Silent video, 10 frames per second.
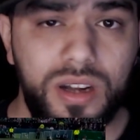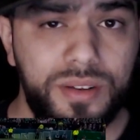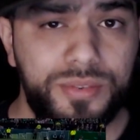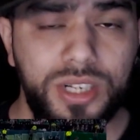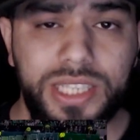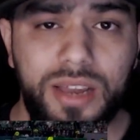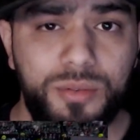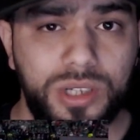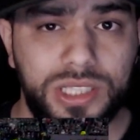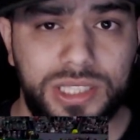First half
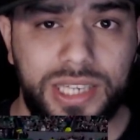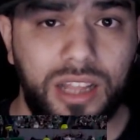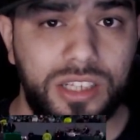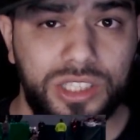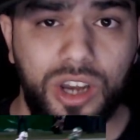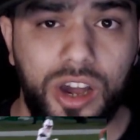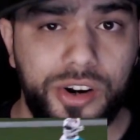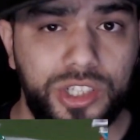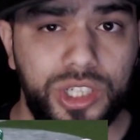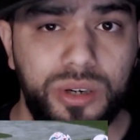was the Dallas
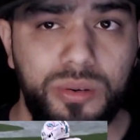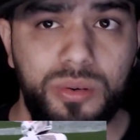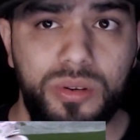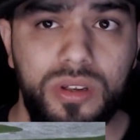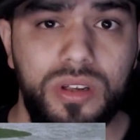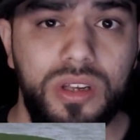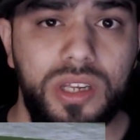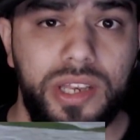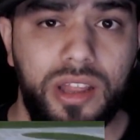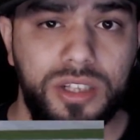Goedert show.
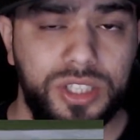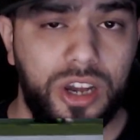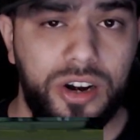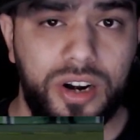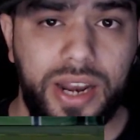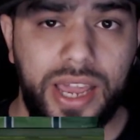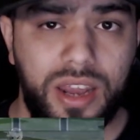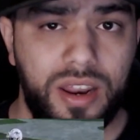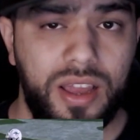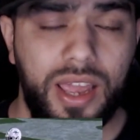Dallas Goedert had
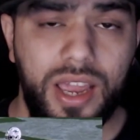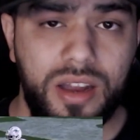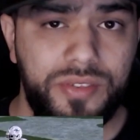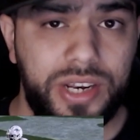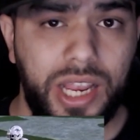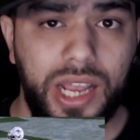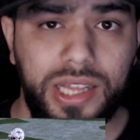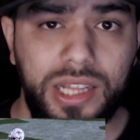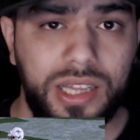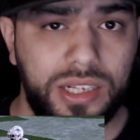a heck of a day. I
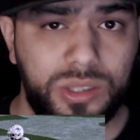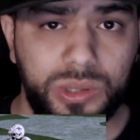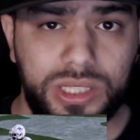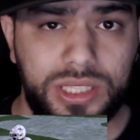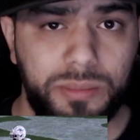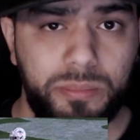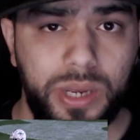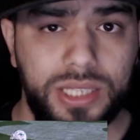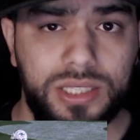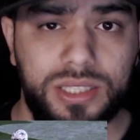think this was the
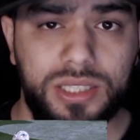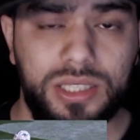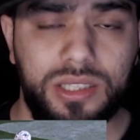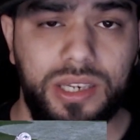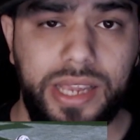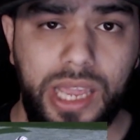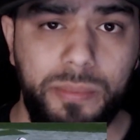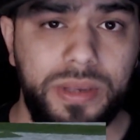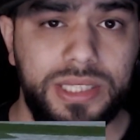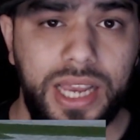best game
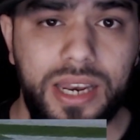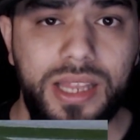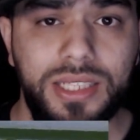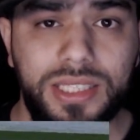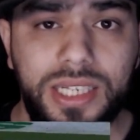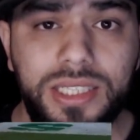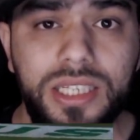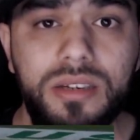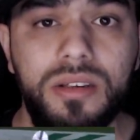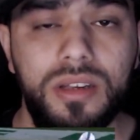he's had this
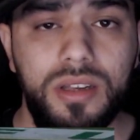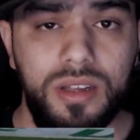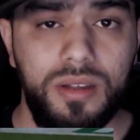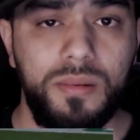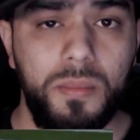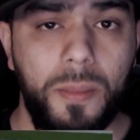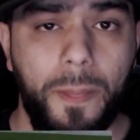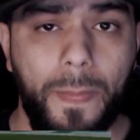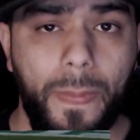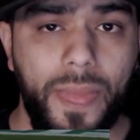season
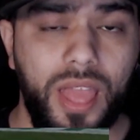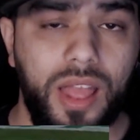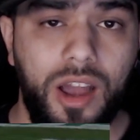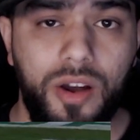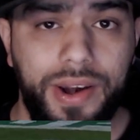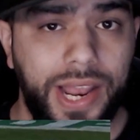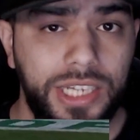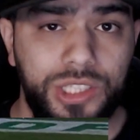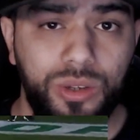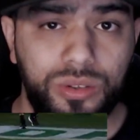on
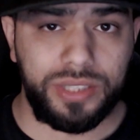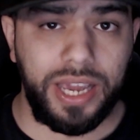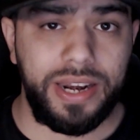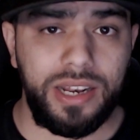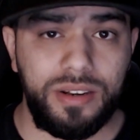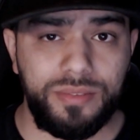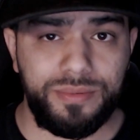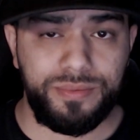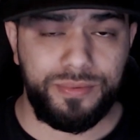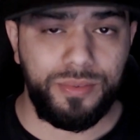National Tight End
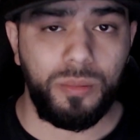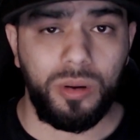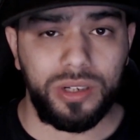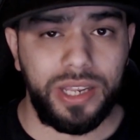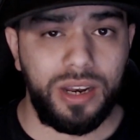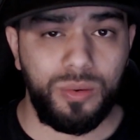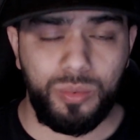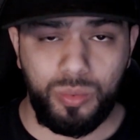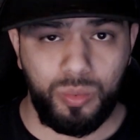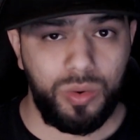Football Day,
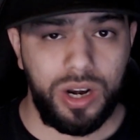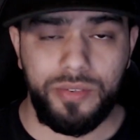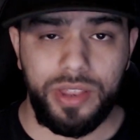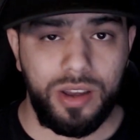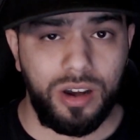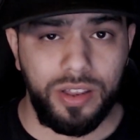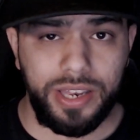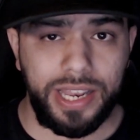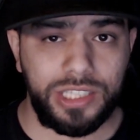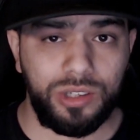whatever they call it,
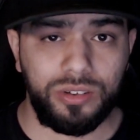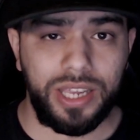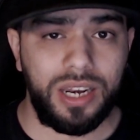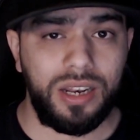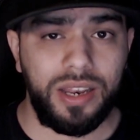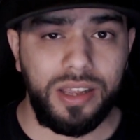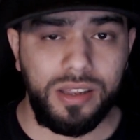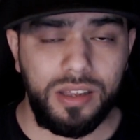National Tight End Day.